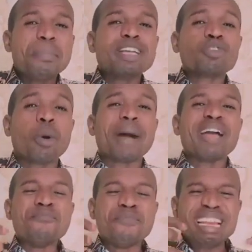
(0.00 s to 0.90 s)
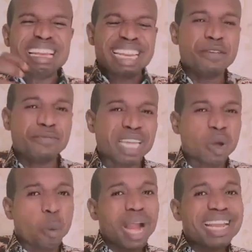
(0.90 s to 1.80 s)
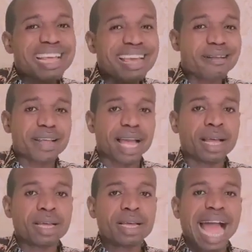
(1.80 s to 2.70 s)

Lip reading: based on my belief in one area,